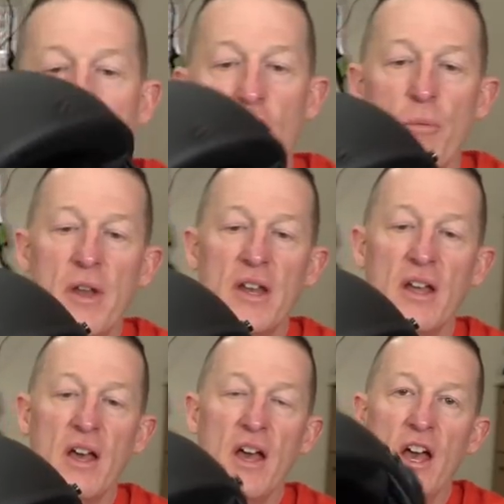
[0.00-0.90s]
helmet
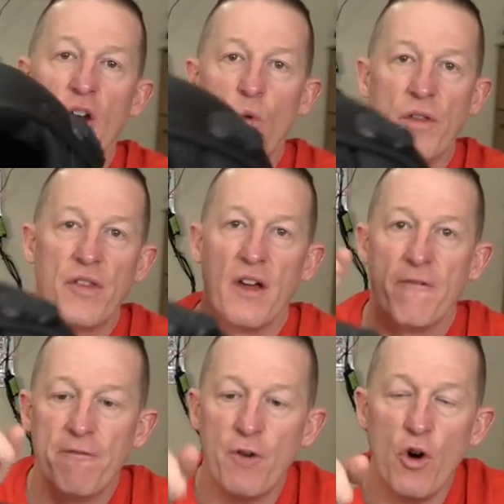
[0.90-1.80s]
with
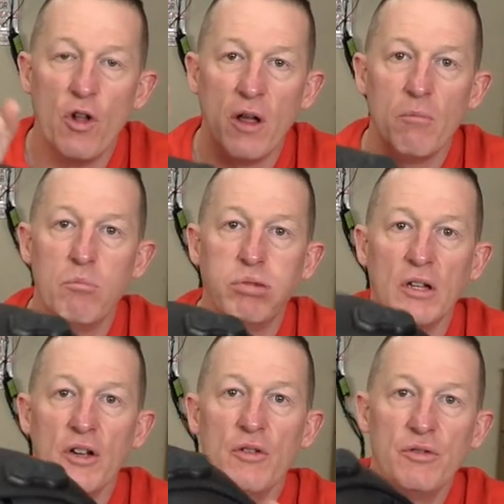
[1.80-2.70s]
full
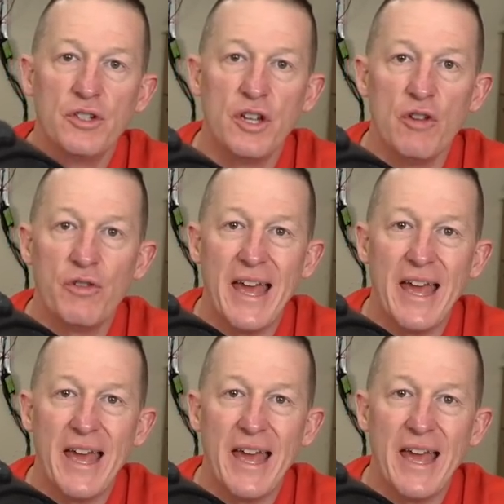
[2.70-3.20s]
Bluetooth